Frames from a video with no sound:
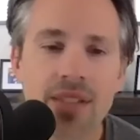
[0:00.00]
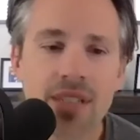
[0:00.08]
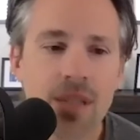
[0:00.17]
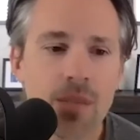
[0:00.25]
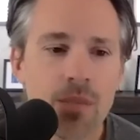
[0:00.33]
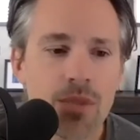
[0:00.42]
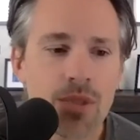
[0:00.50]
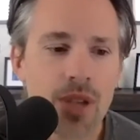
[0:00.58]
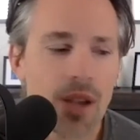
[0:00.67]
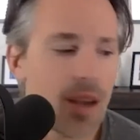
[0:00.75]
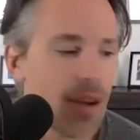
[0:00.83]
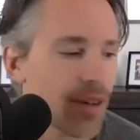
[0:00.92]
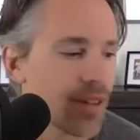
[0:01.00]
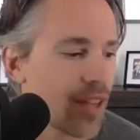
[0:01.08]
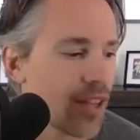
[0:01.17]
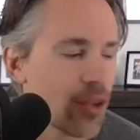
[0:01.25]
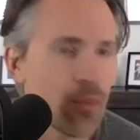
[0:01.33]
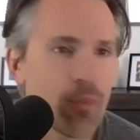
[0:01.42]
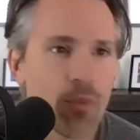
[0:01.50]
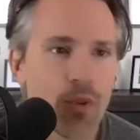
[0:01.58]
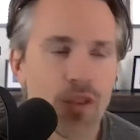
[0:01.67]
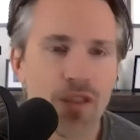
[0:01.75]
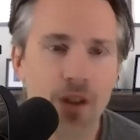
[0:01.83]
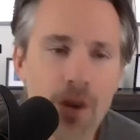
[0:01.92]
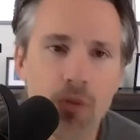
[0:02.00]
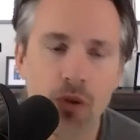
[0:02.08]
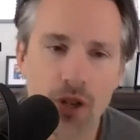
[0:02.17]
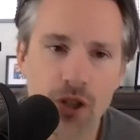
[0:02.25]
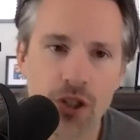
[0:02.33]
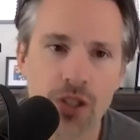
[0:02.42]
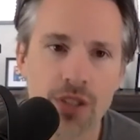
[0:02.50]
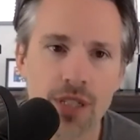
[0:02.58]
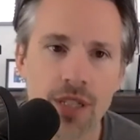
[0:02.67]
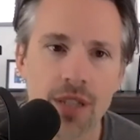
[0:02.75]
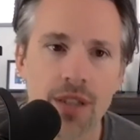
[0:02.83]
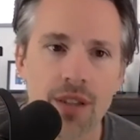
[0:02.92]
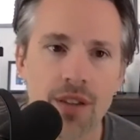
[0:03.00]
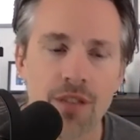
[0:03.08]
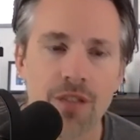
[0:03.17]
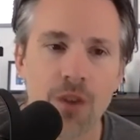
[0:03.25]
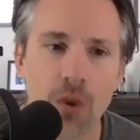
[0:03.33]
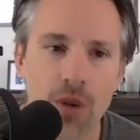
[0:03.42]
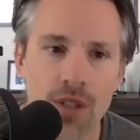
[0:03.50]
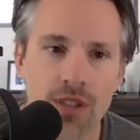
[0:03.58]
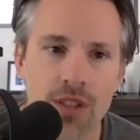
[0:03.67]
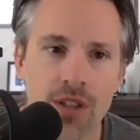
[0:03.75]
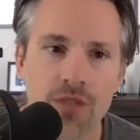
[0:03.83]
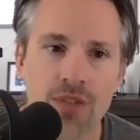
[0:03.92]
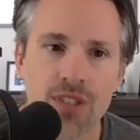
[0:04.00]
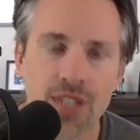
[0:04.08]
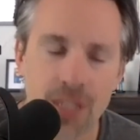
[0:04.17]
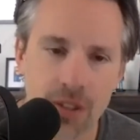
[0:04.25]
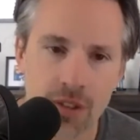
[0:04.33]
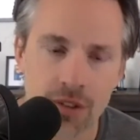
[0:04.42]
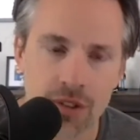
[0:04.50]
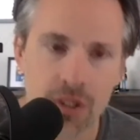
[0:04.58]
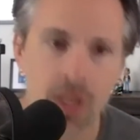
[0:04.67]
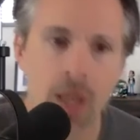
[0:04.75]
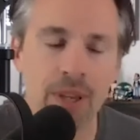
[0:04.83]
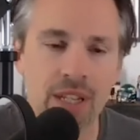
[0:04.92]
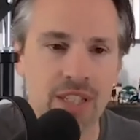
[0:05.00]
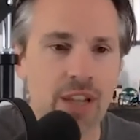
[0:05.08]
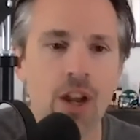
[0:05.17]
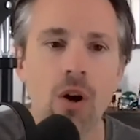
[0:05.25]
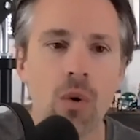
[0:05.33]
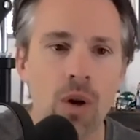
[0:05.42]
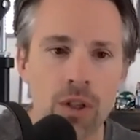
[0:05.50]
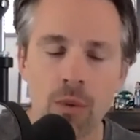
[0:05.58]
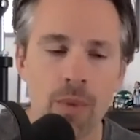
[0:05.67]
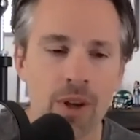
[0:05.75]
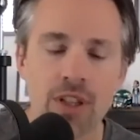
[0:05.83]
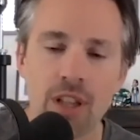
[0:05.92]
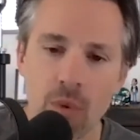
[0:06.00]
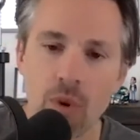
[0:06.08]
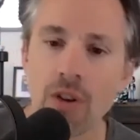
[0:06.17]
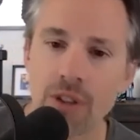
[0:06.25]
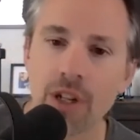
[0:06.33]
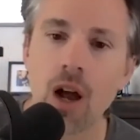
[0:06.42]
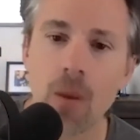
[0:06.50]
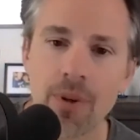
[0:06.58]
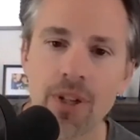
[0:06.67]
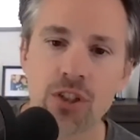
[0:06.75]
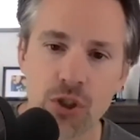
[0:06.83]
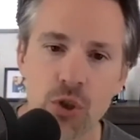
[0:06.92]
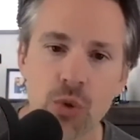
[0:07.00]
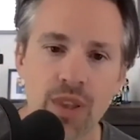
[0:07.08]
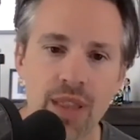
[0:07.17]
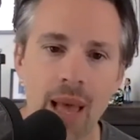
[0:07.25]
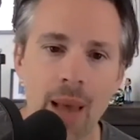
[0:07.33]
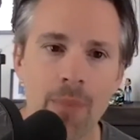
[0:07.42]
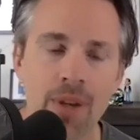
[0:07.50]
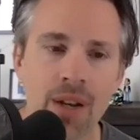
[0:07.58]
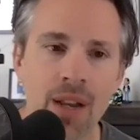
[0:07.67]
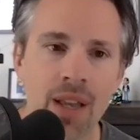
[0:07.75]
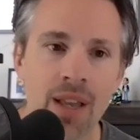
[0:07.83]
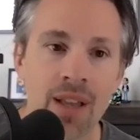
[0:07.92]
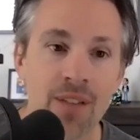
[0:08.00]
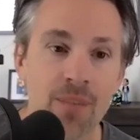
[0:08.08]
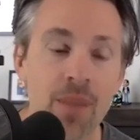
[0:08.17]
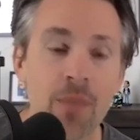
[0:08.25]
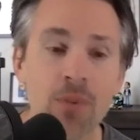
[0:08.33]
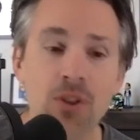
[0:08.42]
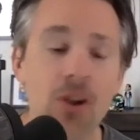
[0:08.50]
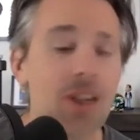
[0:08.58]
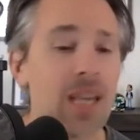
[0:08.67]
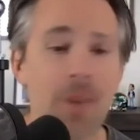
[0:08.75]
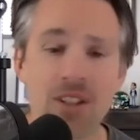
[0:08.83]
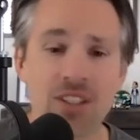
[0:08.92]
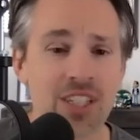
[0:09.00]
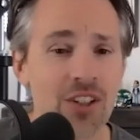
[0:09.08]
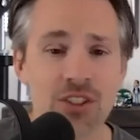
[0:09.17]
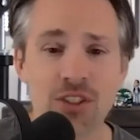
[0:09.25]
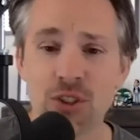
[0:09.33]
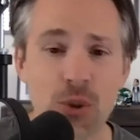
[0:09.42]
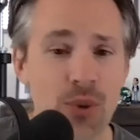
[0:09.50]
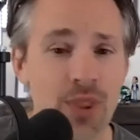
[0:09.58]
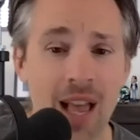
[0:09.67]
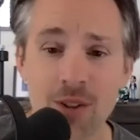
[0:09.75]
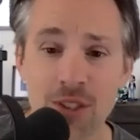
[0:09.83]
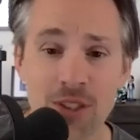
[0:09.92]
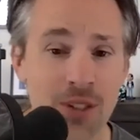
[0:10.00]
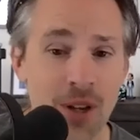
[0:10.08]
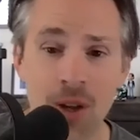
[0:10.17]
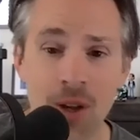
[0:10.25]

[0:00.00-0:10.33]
seems, Eric, that you were very prescient in the focus of skills, because I know you mentioned that there were other companies doing that, but people talking about skills in 2000,